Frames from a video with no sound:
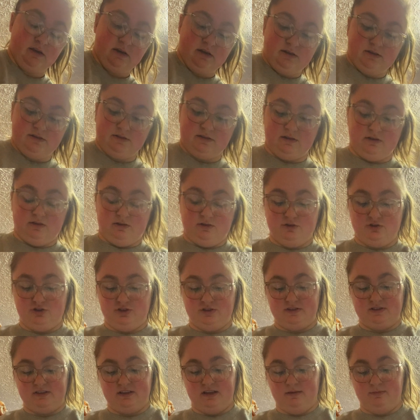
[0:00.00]
So you
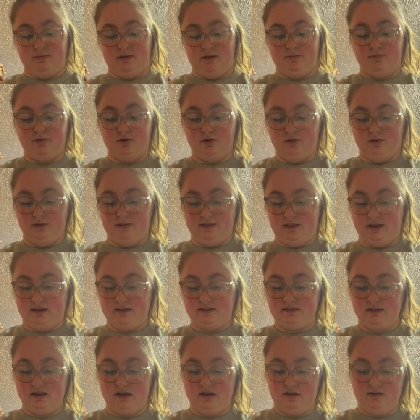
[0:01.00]
just see me pulling
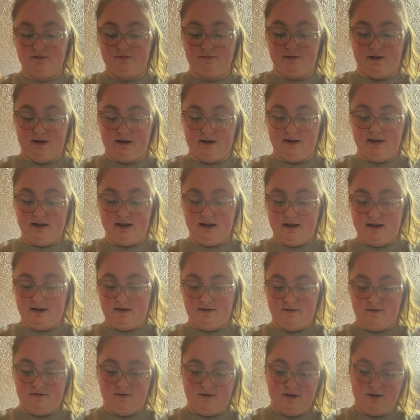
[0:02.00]
this off right
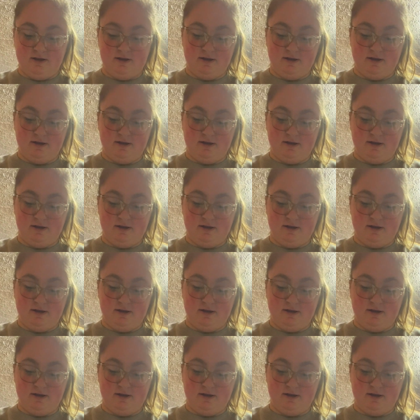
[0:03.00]
now.